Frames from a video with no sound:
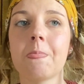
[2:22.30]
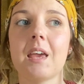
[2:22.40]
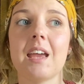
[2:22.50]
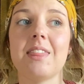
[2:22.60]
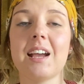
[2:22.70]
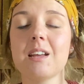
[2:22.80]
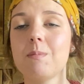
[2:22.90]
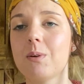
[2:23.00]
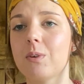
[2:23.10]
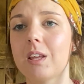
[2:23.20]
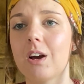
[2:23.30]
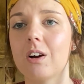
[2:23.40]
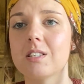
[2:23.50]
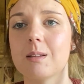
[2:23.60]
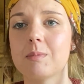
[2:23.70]
And that can be really
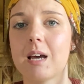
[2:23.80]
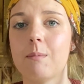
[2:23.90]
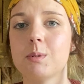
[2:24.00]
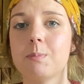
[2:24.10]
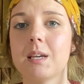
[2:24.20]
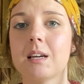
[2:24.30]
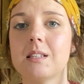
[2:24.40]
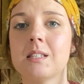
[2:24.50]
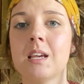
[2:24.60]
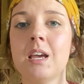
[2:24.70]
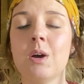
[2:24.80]
hard sometimes, because